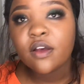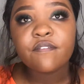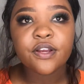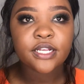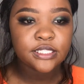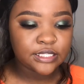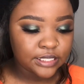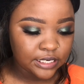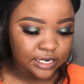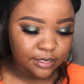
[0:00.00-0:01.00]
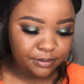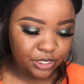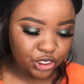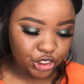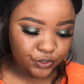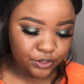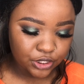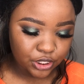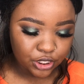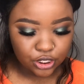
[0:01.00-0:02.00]
For concealer, I'm going to use
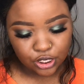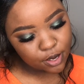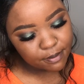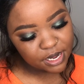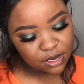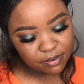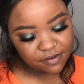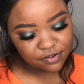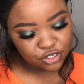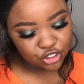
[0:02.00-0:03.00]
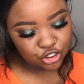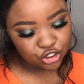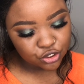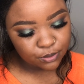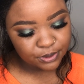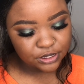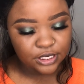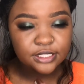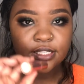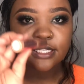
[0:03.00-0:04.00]
the Makeup Revolution Supersized